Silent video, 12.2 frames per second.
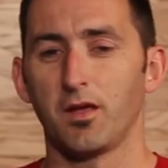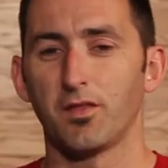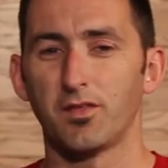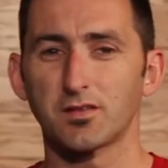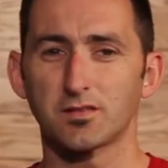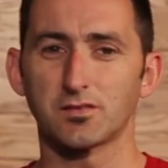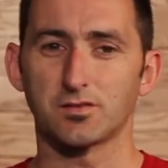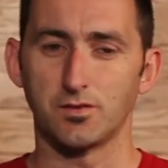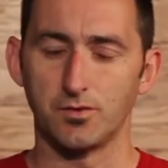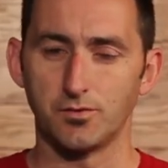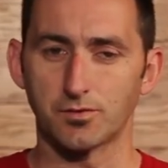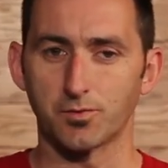This is
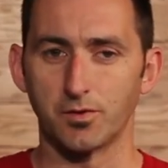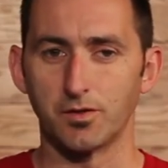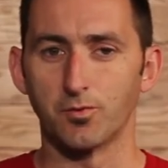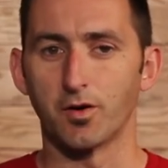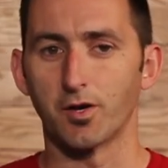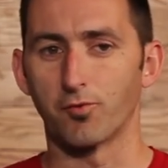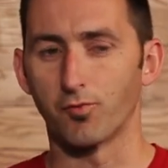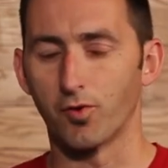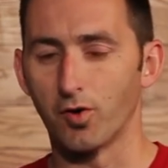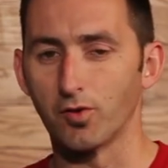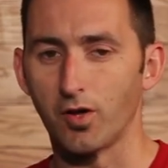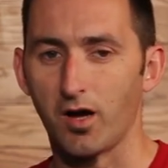used when you want to
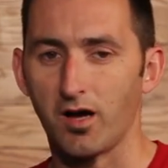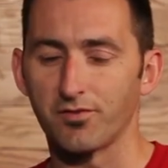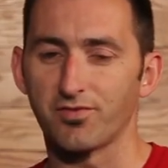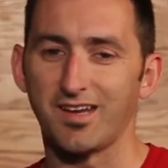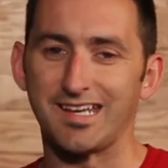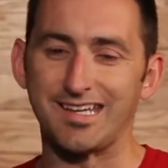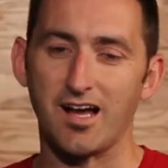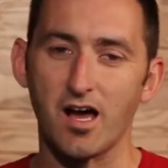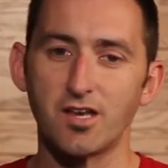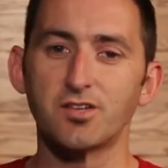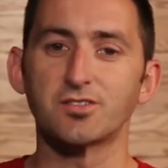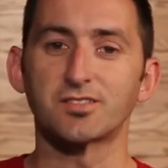roll off any
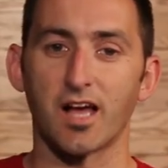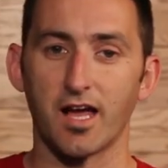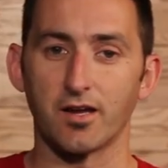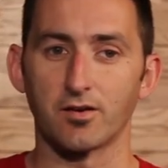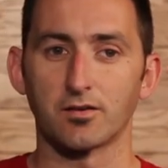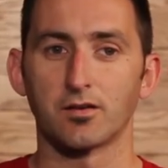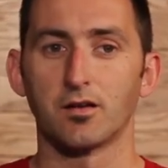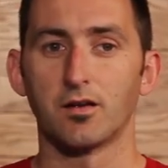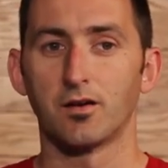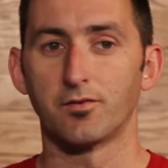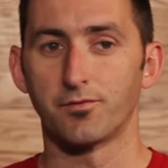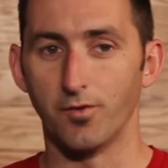undesired
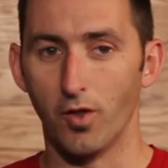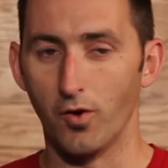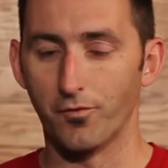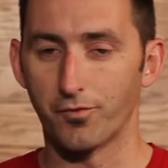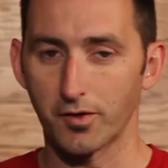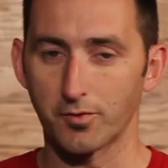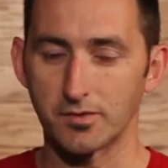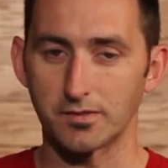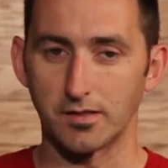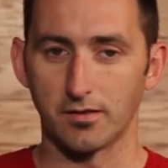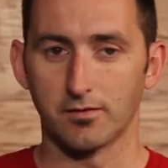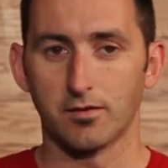low
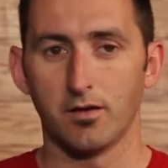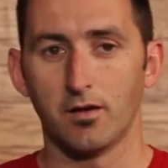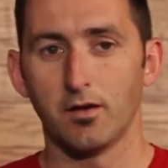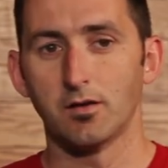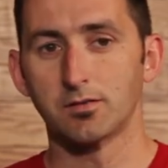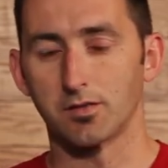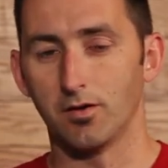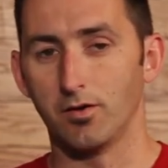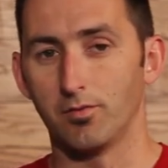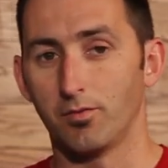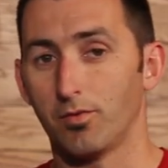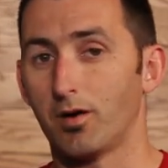frequency.
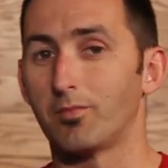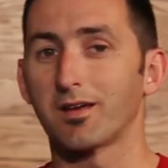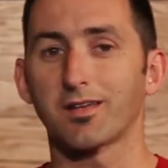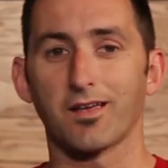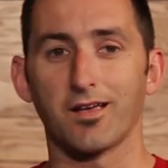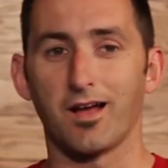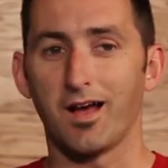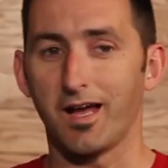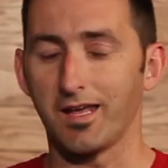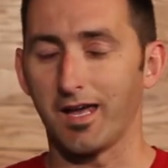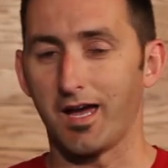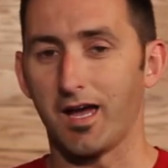So while miking a
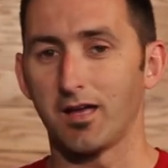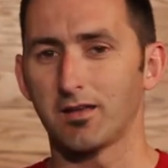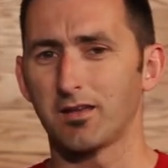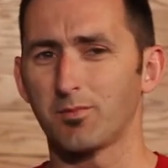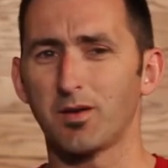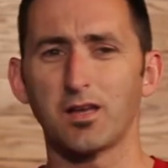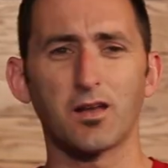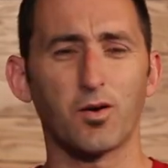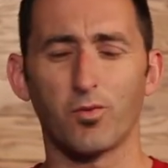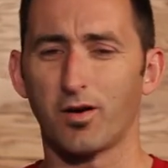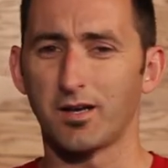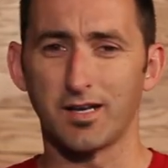hi-hat, you may not
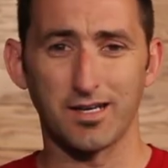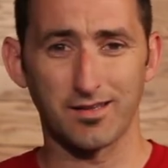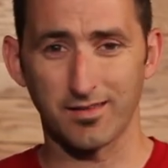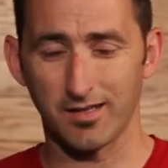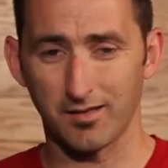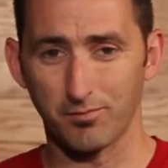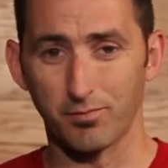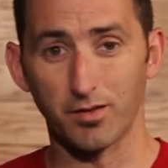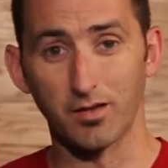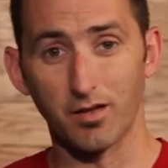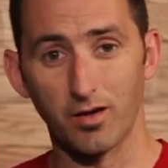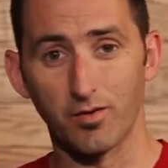want anything
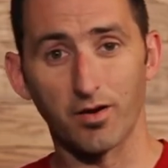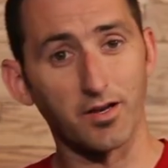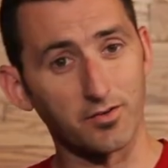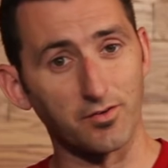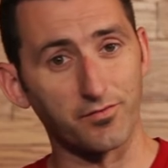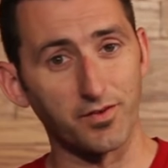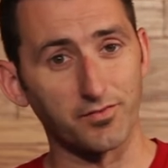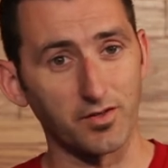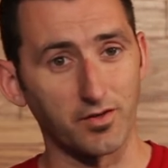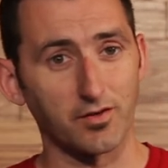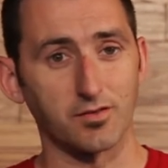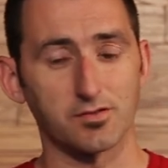below one hundred fifty
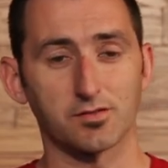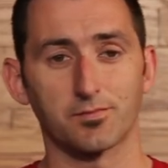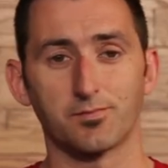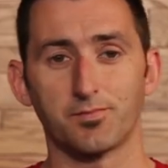hertz.